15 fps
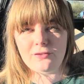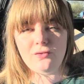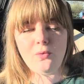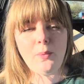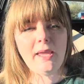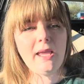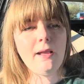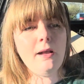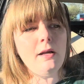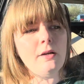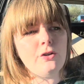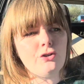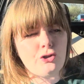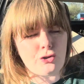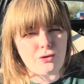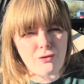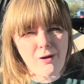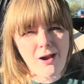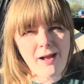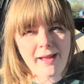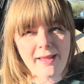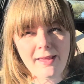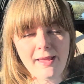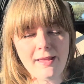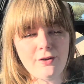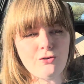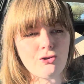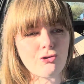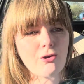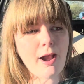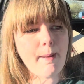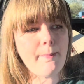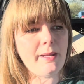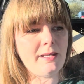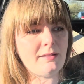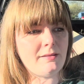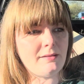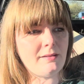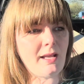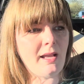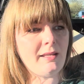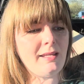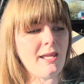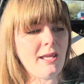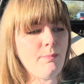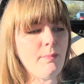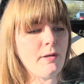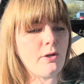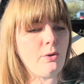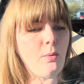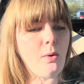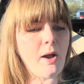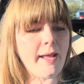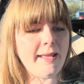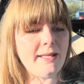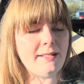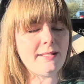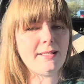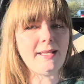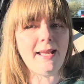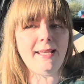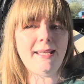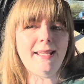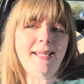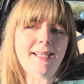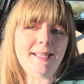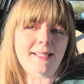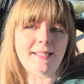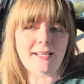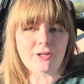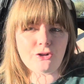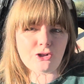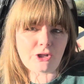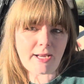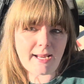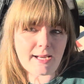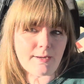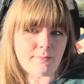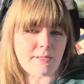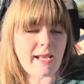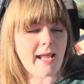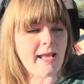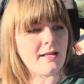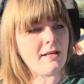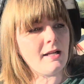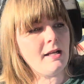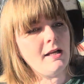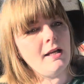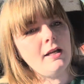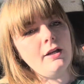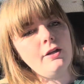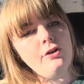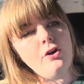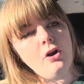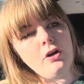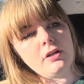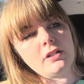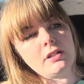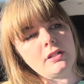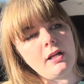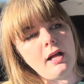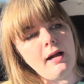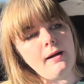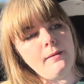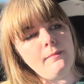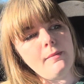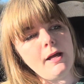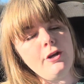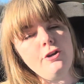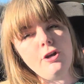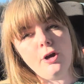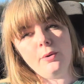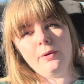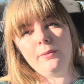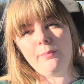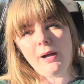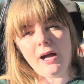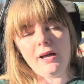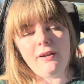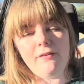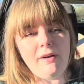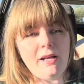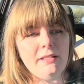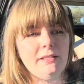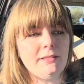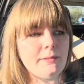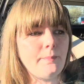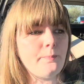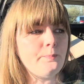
Do we try and trap it and keep it quiet and hidden and shamed and not a known part of us?